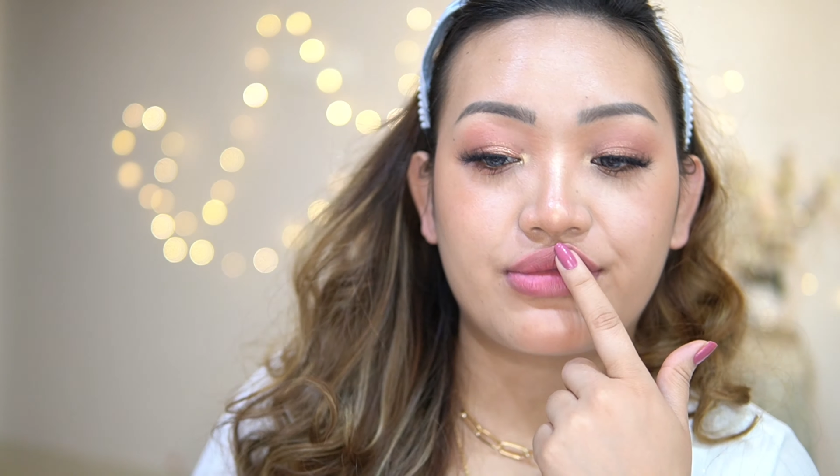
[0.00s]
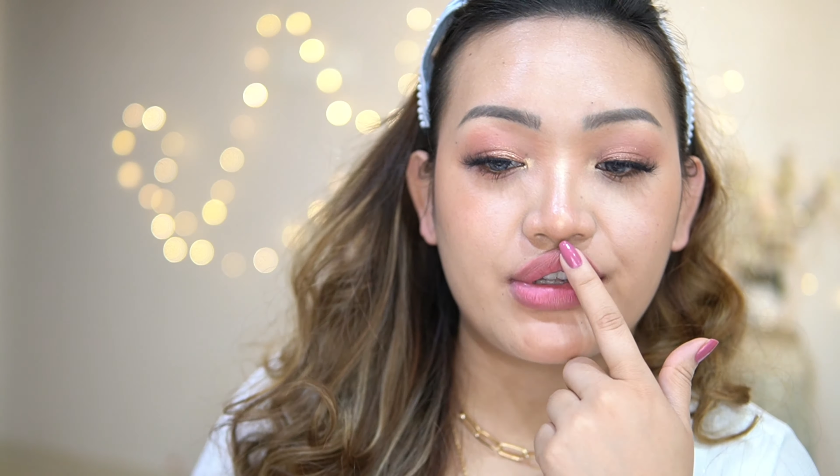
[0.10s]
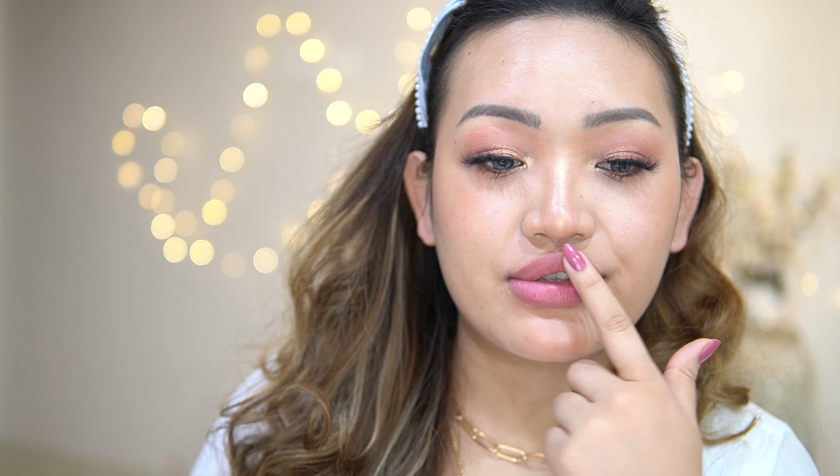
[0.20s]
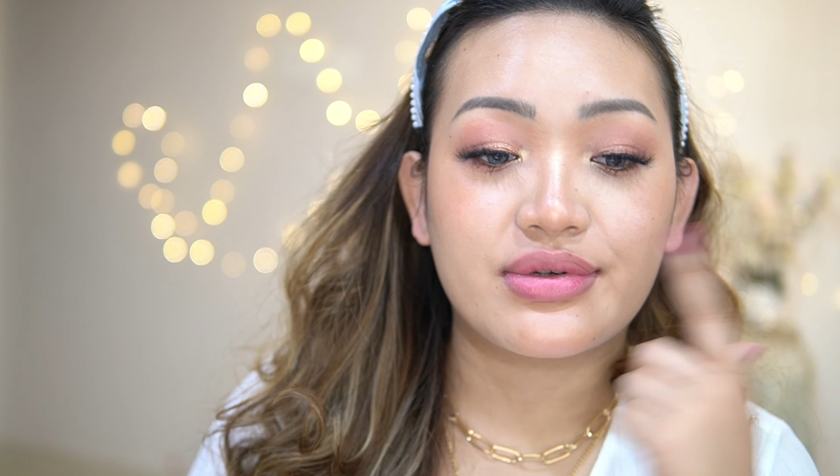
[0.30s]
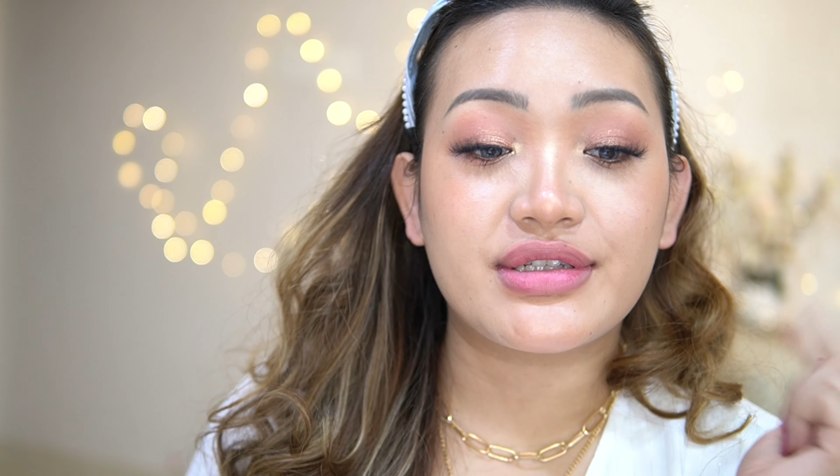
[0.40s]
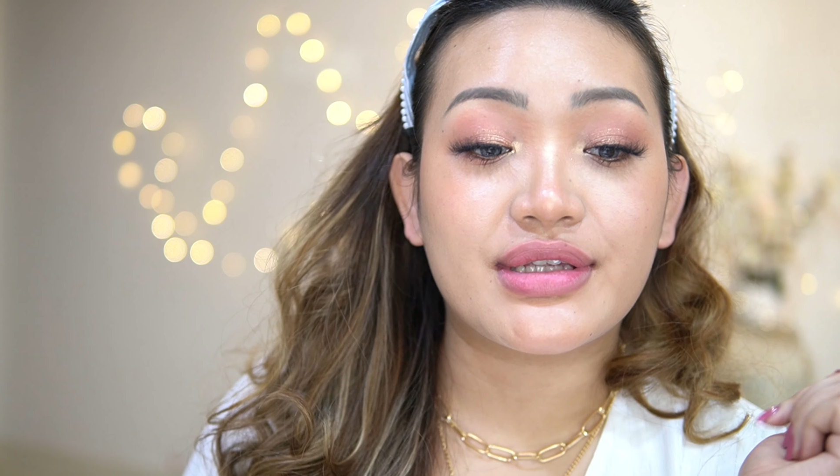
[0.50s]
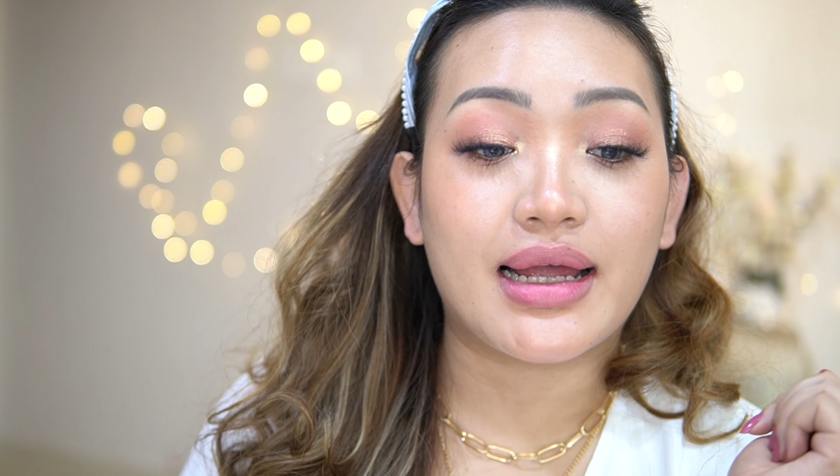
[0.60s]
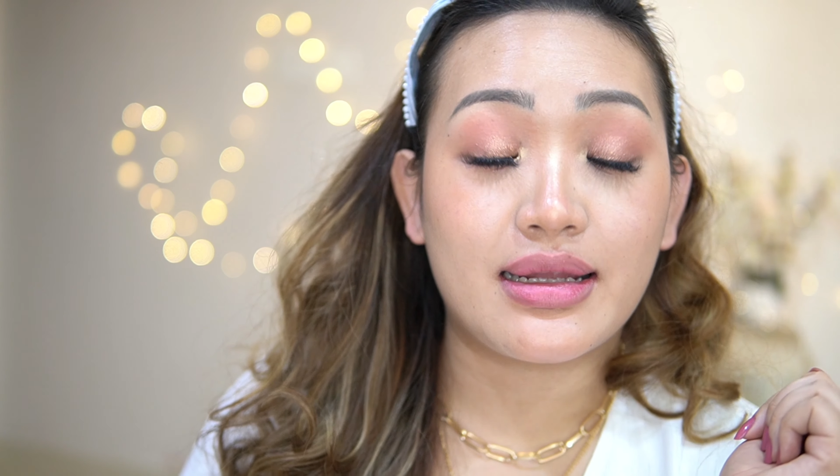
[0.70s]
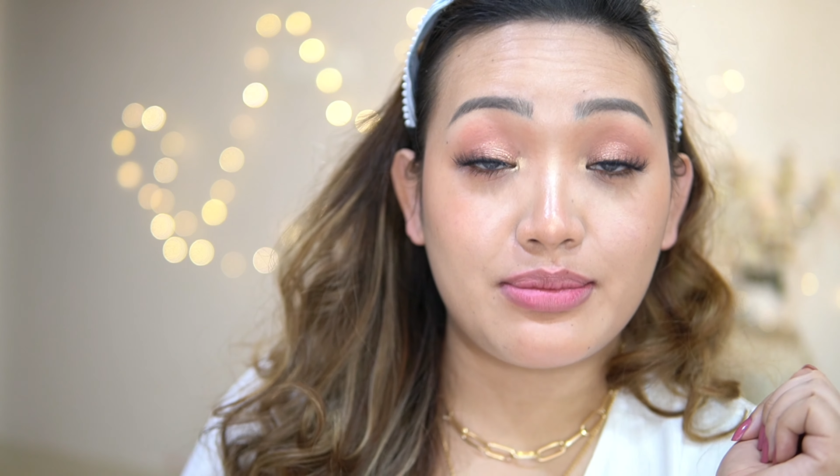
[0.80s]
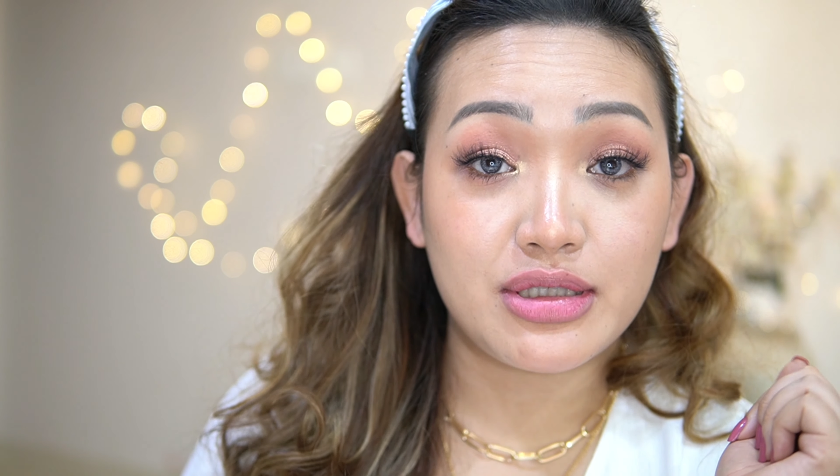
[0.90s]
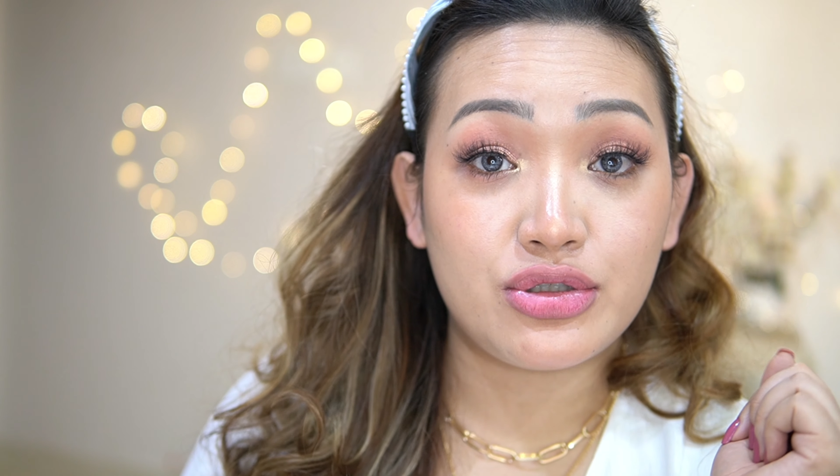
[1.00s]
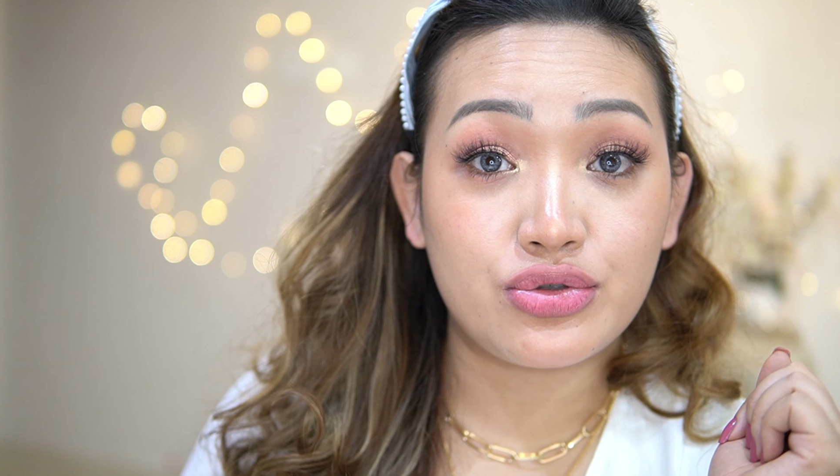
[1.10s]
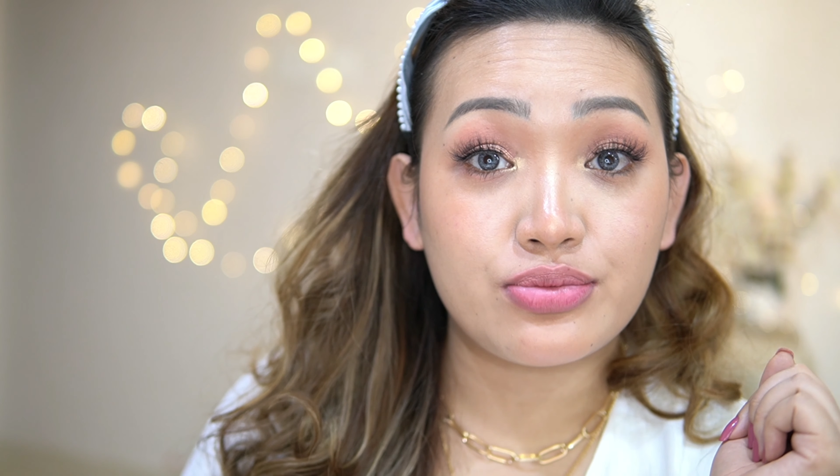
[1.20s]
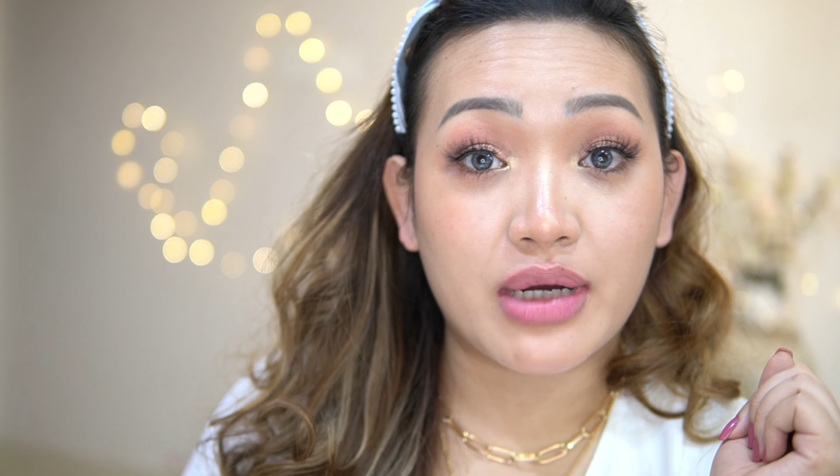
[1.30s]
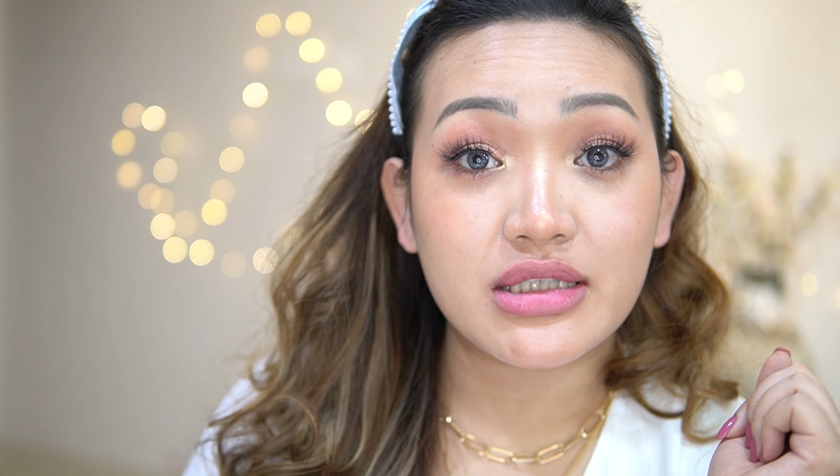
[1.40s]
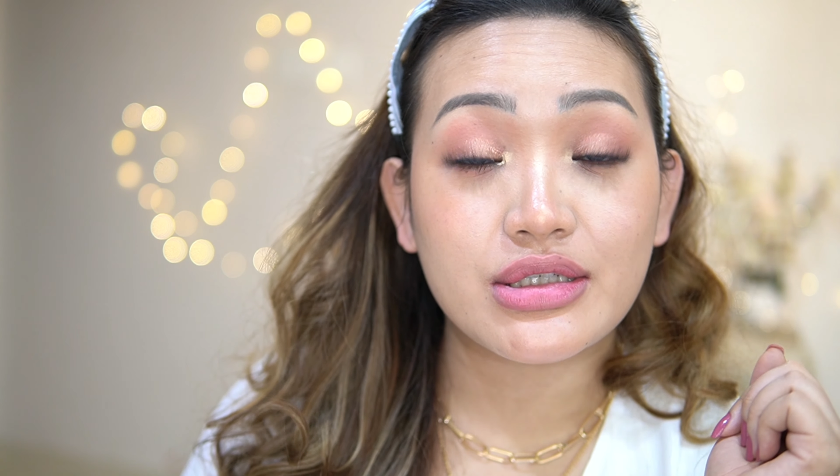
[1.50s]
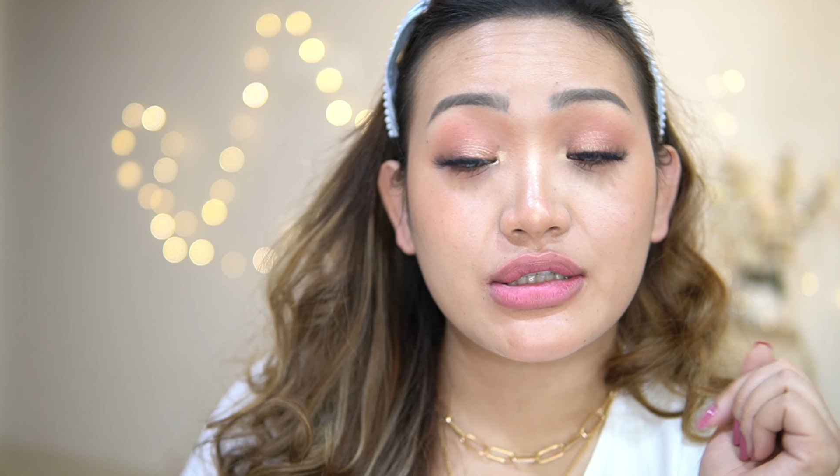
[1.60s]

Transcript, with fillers: This one is a little bit too much,